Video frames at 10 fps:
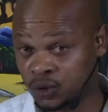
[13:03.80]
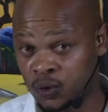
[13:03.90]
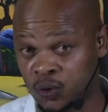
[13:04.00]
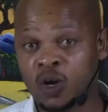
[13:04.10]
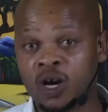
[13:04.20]
to
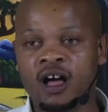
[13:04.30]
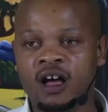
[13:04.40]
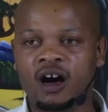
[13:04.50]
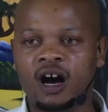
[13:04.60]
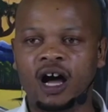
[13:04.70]
look
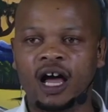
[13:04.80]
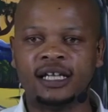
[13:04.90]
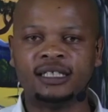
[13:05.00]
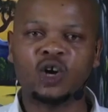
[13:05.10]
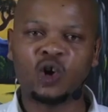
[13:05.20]

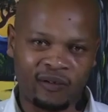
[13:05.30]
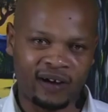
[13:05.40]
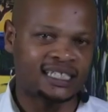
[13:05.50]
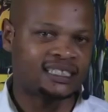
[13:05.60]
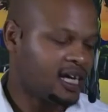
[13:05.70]
and
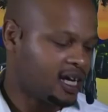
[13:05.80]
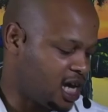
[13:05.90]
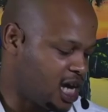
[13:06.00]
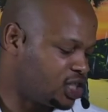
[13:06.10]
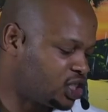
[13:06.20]
correct
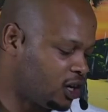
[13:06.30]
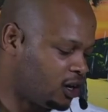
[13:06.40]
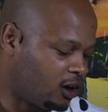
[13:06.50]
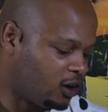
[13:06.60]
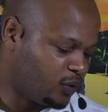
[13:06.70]
each
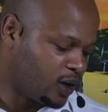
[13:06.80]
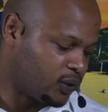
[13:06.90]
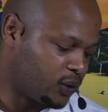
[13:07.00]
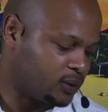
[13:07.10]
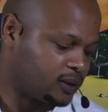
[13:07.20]
of
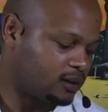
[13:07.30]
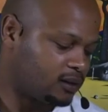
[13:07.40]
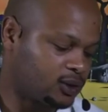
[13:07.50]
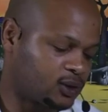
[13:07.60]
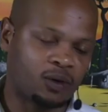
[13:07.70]
those.
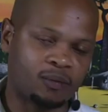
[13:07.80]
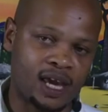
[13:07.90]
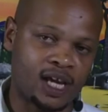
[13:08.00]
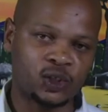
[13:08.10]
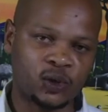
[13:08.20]
So
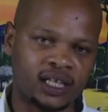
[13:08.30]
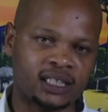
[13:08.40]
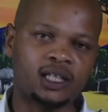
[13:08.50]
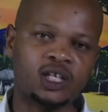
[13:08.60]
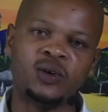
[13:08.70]
make sure
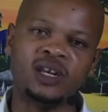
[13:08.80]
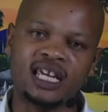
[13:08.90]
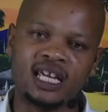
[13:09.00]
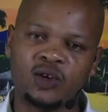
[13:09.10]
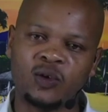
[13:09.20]
that
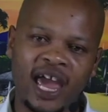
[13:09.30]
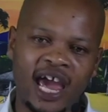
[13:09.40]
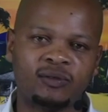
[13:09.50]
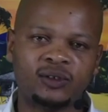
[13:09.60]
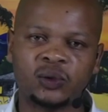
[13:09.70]
you
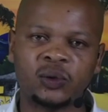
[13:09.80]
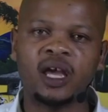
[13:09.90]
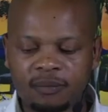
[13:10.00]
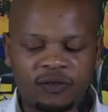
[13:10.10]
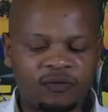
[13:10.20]
have to
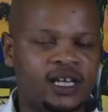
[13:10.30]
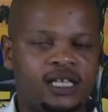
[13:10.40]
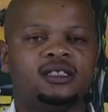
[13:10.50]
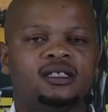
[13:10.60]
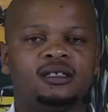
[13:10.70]

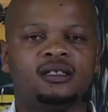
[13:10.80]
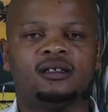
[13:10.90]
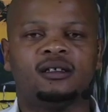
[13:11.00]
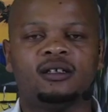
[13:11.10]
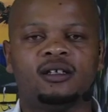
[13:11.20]
proofread
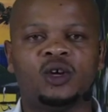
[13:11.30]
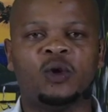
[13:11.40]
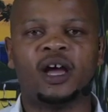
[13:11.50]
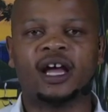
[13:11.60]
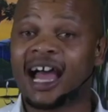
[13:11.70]
your
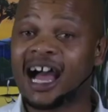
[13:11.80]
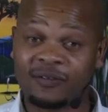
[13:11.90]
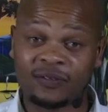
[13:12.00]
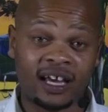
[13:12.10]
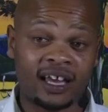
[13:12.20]
work
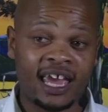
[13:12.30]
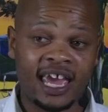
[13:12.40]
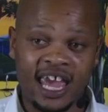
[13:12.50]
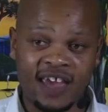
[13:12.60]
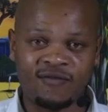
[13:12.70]
after
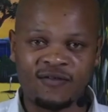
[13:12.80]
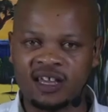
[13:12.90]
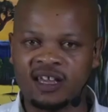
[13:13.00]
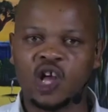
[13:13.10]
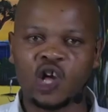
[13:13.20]

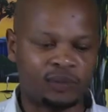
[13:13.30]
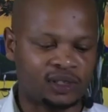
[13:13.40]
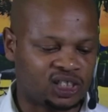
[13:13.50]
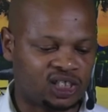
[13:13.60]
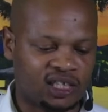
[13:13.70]
every
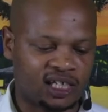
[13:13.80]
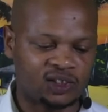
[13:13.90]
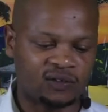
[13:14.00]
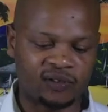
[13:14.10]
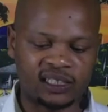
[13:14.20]
composition that
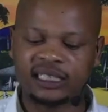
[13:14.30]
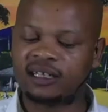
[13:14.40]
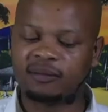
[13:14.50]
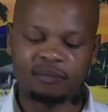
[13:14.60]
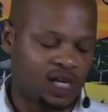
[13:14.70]
you've written.
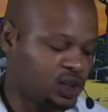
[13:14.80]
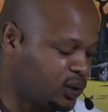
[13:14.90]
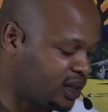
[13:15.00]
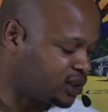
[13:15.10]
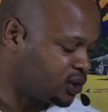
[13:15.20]
Make sure
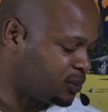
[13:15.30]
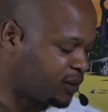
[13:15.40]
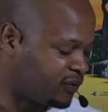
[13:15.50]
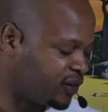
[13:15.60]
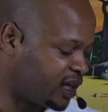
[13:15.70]
that you
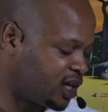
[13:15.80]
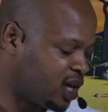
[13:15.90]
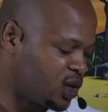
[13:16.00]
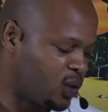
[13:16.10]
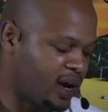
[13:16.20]
proofread
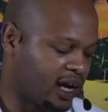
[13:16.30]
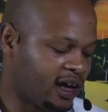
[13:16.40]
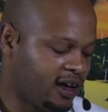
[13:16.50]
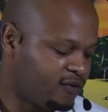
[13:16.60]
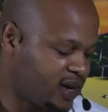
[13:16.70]
your work.
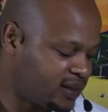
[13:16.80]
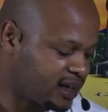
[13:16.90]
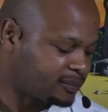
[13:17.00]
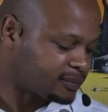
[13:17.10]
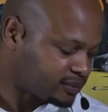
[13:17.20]
Further,